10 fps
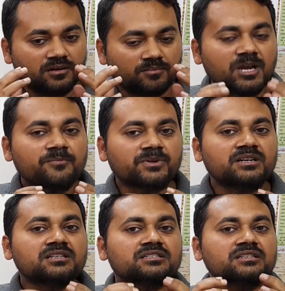My
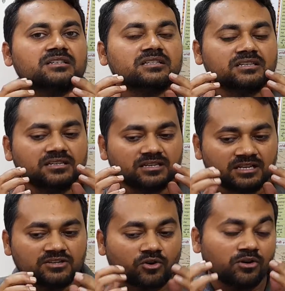friends,
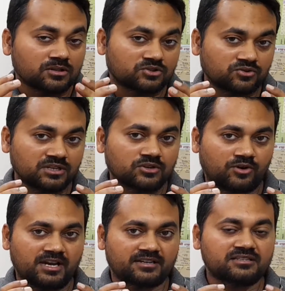it also
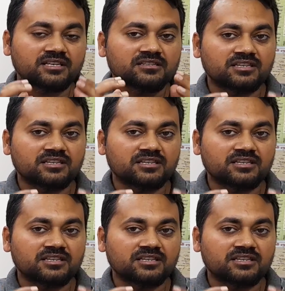requires the